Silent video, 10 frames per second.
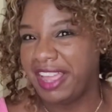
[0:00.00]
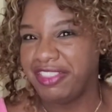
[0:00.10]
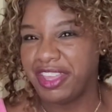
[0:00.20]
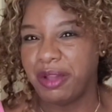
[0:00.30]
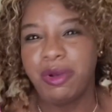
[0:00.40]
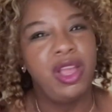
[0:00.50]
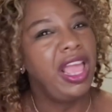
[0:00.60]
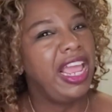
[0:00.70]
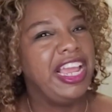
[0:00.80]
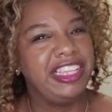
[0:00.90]
and
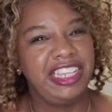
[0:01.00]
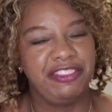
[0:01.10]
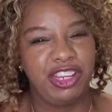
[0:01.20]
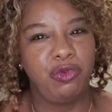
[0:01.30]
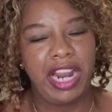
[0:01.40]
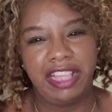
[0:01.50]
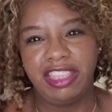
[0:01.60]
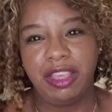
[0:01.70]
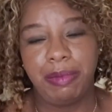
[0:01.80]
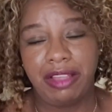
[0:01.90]
giving what I think about them,
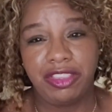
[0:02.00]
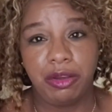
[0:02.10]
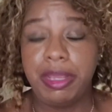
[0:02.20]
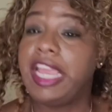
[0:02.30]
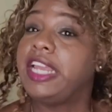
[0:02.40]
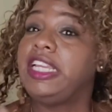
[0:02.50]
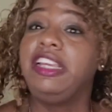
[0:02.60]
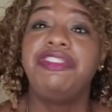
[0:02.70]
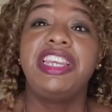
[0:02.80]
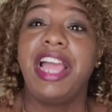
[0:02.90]
and even
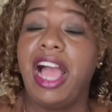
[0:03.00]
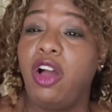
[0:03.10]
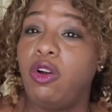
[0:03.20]
how to